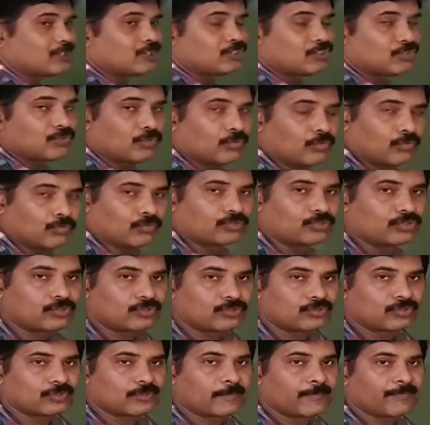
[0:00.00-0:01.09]

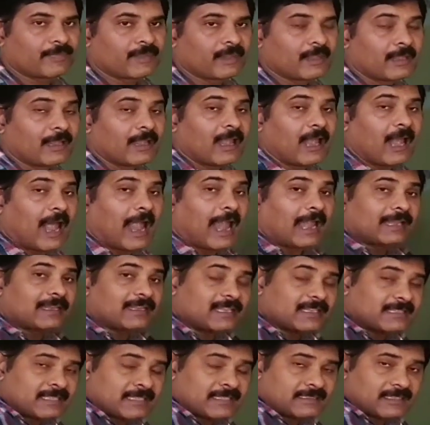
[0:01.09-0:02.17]
tissues. And
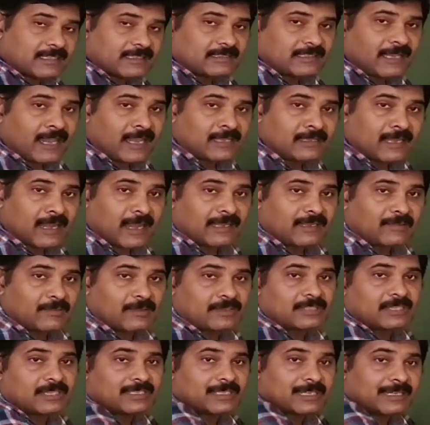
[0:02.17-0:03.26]
this is a stage at
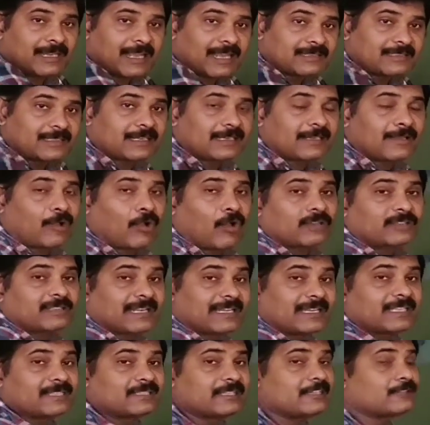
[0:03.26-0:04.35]
which it doesn't cause the
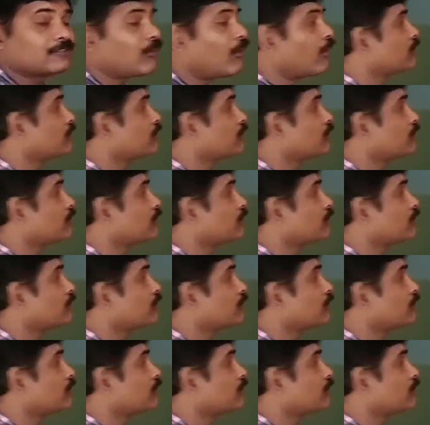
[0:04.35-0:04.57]
disease